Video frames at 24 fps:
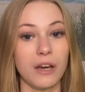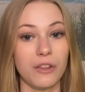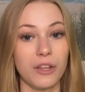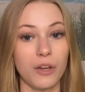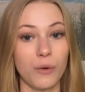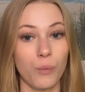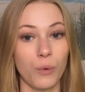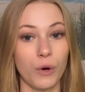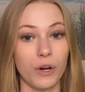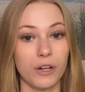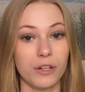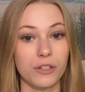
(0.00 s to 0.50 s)
they
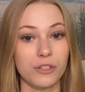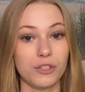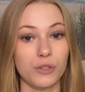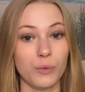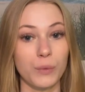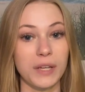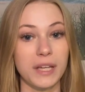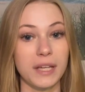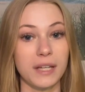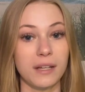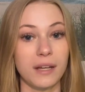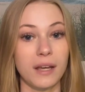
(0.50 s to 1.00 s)
work so
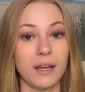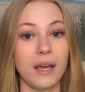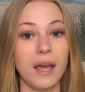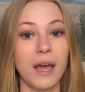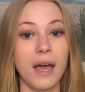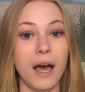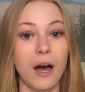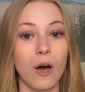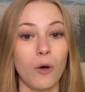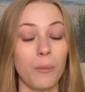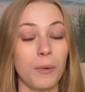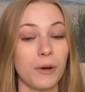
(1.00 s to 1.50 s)
we can
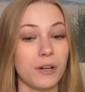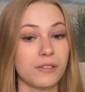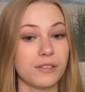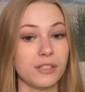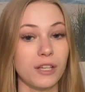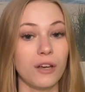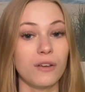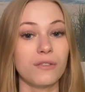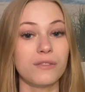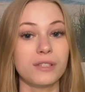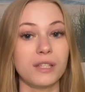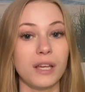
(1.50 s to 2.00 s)
help
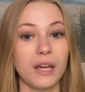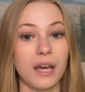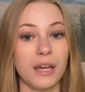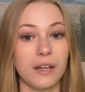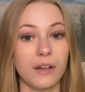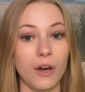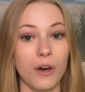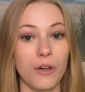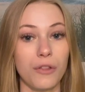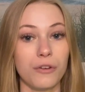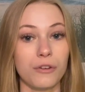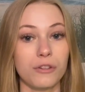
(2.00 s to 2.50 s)
ourselves and
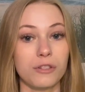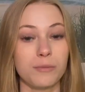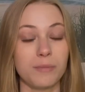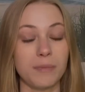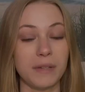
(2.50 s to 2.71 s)
others be